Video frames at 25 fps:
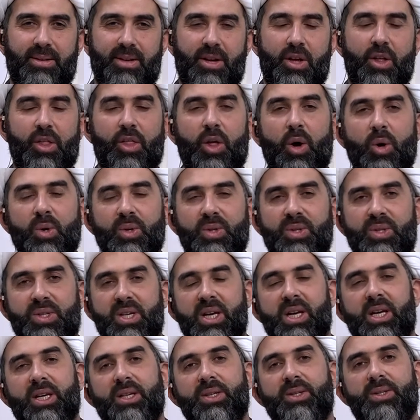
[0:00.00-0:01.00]
those
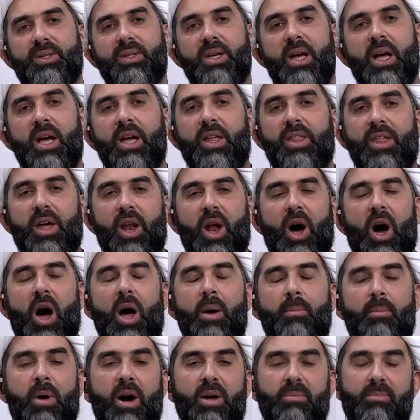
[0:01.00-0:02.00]
things that I
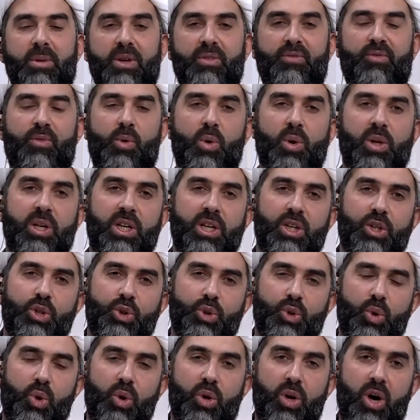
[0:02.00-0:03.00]
might be falling
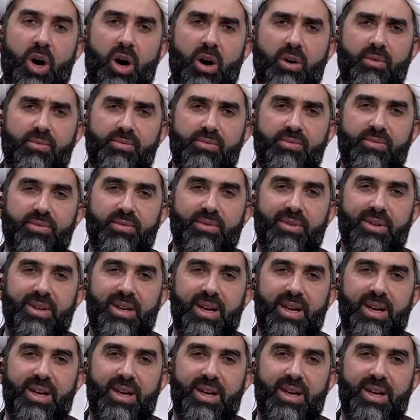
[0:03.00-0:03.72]
short of.